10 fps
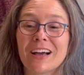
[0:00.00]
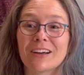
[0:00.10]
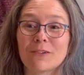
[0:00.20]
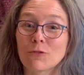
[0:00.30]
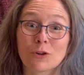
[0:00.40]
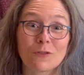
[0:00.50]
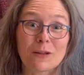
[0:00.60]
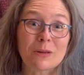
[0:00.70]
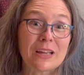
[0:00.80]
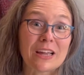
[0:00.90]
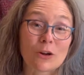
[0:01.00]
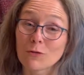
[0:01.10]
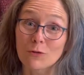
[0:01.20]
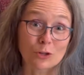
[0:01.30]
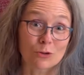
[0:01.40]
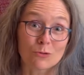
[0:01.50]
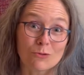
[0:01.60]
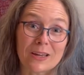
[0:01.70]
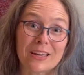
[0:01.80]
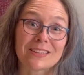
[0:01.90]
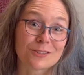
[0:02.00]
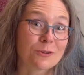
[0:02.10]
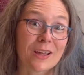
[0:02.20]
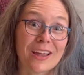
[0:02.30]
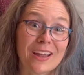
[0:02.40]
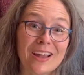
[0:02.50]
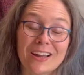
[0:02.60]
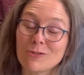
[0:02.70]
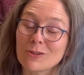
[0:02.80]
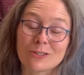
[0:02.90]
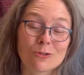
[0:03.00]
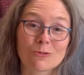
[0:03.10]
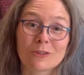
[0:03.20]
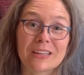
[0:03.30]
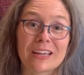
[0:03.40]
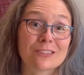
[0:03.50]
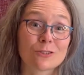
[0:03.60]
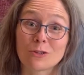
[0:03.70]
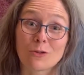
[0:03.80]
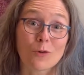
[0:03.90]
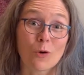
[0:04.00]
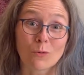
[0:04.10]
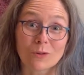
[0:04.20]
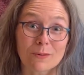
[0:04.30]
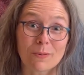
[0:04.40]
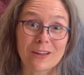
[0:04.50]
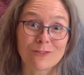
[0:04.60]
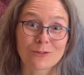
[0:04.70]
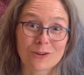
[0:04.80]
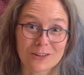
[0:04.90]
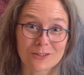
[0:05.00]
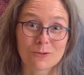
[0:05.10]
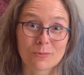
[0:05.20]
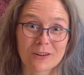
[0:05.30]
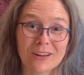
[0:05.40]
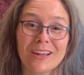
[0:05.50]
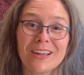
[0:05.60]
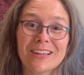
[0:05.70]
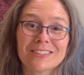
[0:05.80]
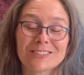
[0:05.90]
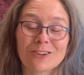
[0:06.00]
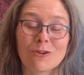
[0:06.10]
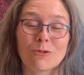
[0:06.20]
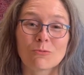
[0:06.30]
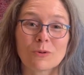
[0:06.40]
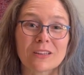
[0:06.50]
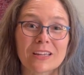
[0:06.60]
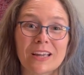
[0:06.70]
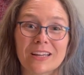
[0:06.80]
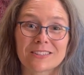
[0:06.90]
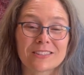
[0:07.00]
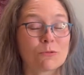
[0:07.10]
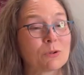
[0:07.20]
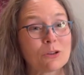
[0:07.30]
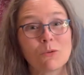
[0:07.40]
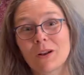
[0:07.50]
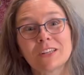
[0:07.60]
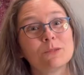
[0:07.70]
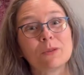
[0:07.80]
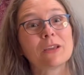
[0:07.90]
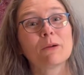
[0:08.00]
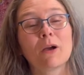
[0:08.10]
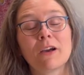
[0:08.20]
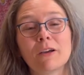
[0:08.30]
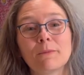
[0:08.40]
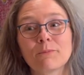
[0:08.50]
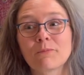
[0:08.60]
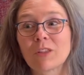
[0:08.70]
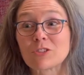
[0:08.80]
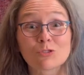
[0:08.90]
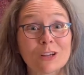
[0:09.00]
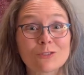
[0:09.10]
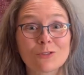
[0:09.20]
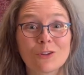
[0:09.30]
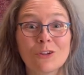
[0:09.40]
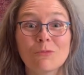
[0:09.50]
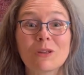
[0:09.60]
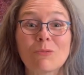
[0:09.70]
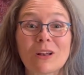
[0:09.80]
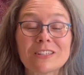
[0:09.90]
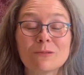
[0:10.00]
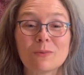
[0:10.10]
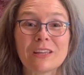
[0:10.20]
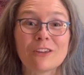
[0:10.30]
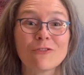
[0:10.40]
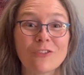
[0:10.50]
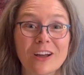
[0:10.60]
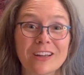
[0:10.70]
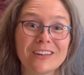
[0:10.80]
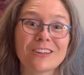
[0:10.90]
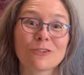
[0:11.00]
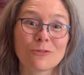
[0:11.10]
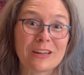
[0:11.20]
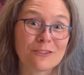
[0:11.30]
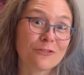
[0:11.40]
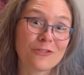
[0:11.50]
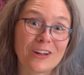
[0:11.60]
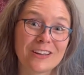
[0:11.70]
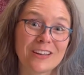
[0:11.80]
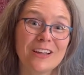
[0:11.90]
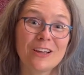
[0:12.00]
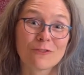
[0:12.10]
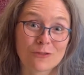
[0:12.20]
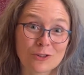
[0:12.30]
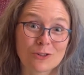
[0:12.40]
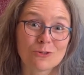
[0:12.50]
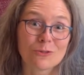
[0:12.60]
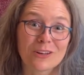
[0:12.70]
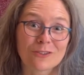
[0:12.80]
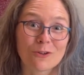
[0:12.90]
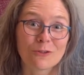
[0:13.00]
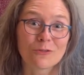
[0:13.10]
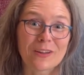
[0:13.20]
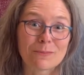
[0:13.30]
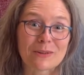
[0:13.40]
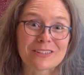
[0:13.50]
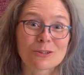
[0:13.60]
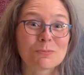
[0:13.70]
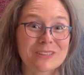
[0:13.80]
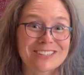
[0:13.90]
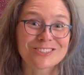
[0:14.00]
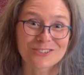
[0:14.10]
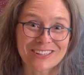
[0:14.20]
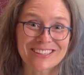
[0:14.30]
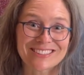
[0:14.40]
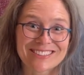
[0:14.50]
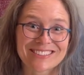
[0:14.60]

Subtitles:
for your family or for you, it's okay, and you can totally cancel and you've only paid for October. So really, we don't want it to be stressful. We want it to be fun, creative fun for you and your whole family. So please join us.